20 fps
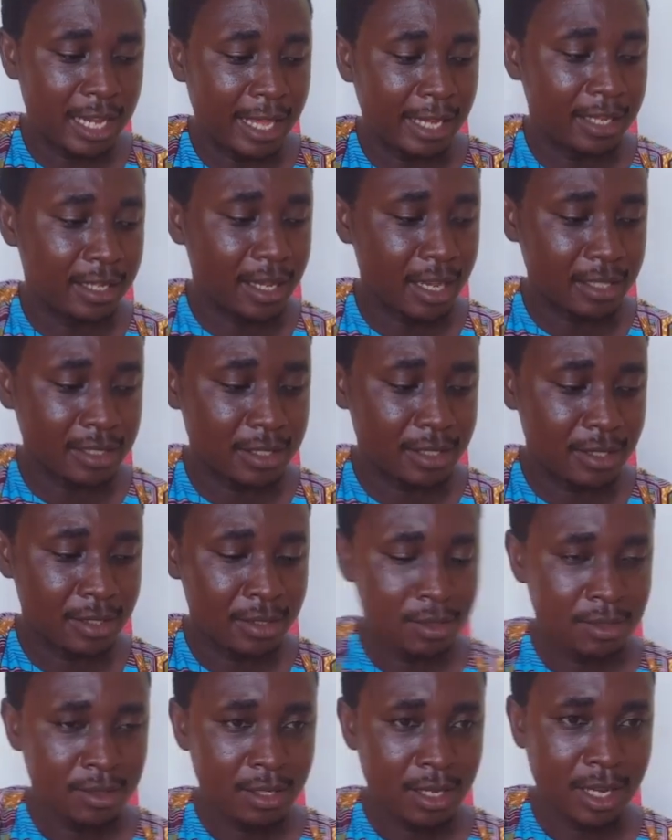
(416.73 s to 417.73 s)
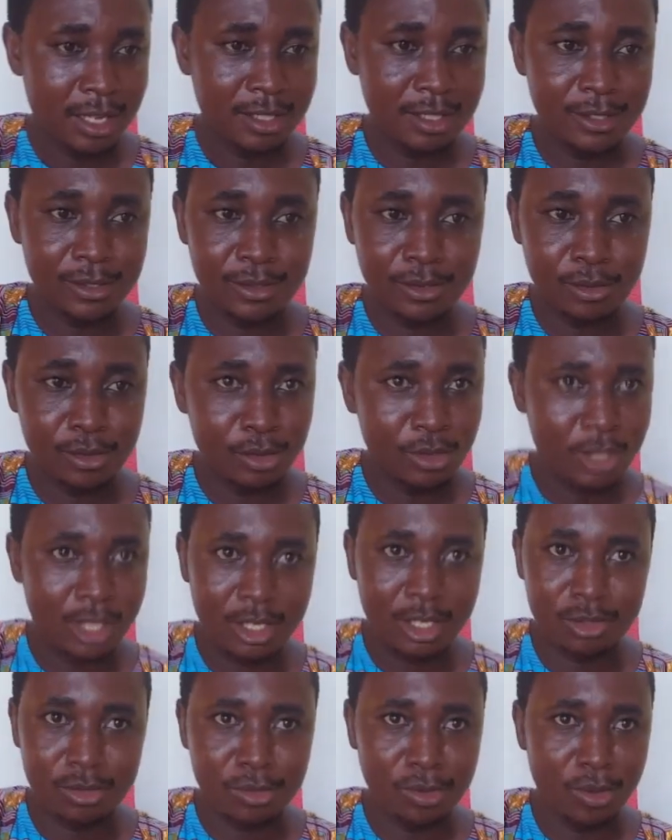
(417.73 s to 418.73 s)
like that until
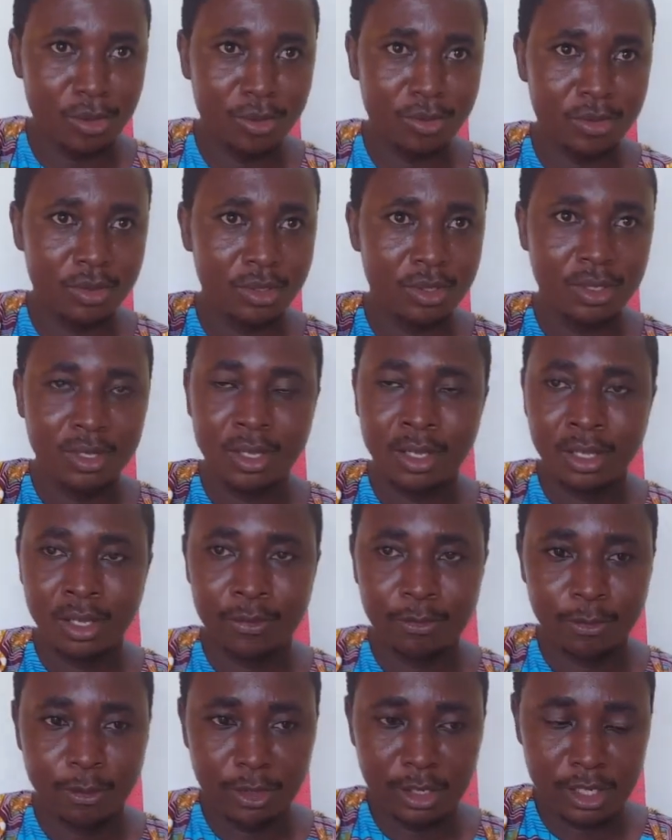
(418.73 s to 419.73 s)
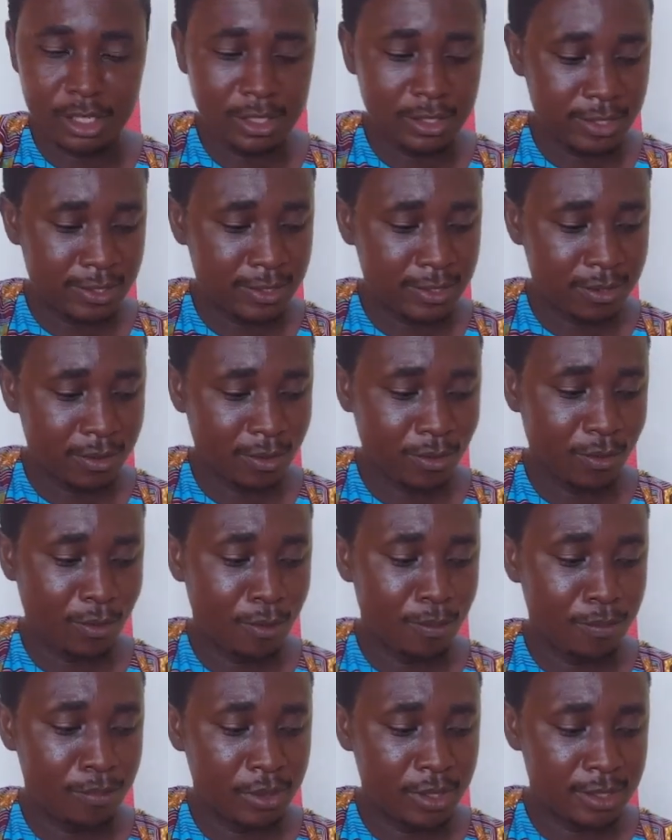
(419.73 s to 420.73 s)
the song finishes or
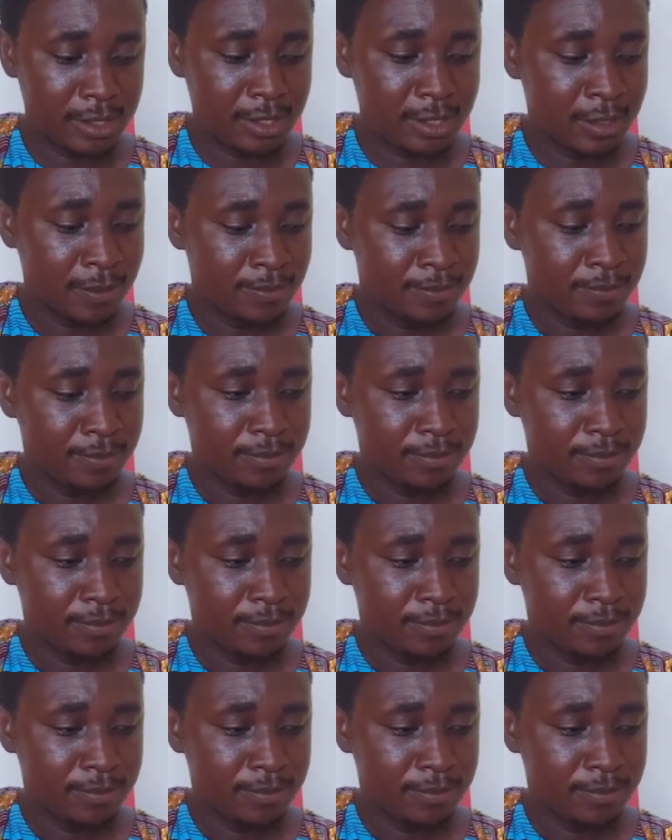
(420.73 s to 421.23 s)
completes.